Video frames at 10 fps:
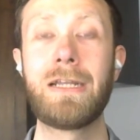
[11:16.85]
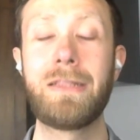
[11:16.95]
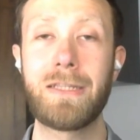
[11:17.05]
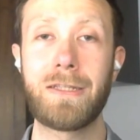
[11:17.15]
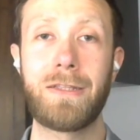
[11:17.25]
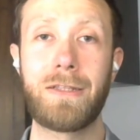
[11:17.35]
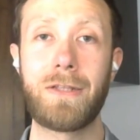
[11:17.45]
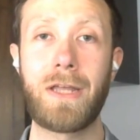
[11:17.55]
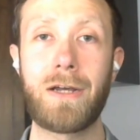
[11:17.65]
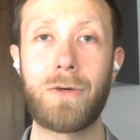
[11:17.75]
and the
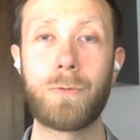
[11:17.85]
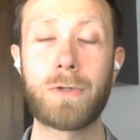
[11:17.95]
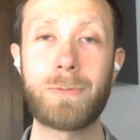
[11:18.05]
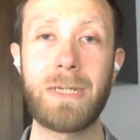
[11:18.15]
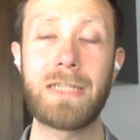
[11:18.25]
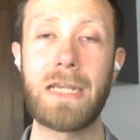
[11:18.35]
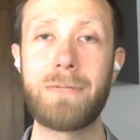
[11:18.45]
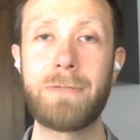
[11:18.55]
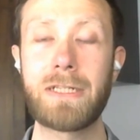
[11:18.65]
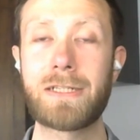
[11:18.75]
uh, workspace
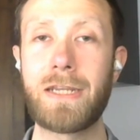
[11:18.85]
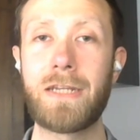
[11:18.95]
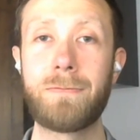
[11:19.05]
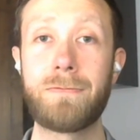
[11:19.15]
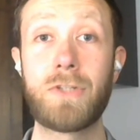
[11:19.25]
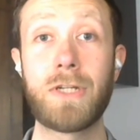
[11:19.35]
admin exam